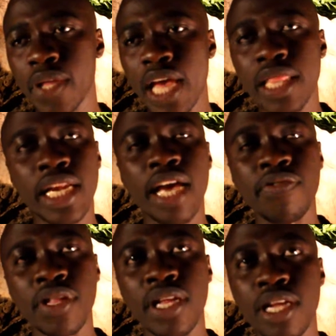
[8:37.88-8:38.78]
and the life
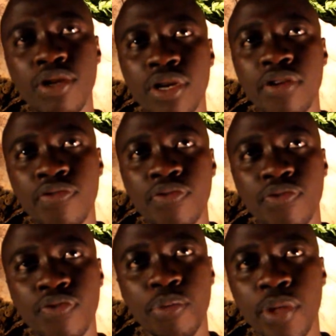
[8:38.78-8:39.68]
that they need to live
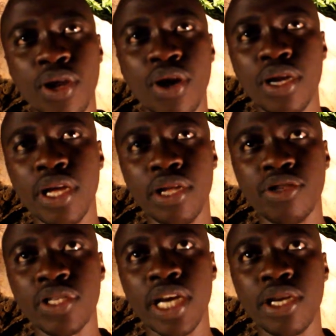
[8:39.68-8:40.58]
from then on in
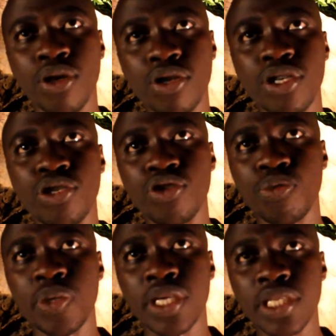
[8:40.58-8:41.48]
society continues to
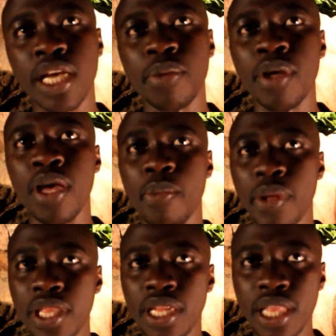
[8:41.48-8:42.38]
be the same,
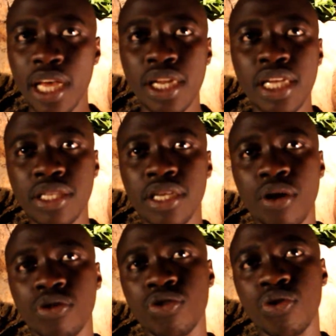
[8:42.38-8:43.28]
but that their needs are
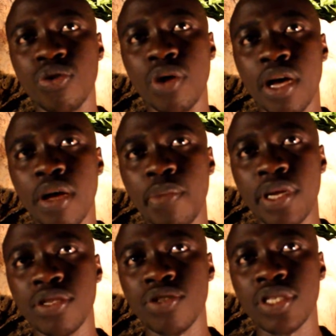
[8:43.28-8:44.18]
also
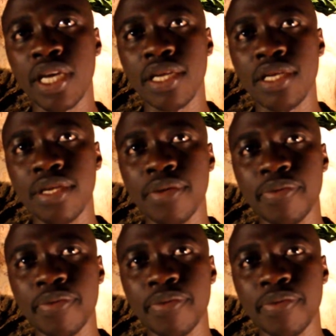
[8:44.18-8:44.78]
met in society.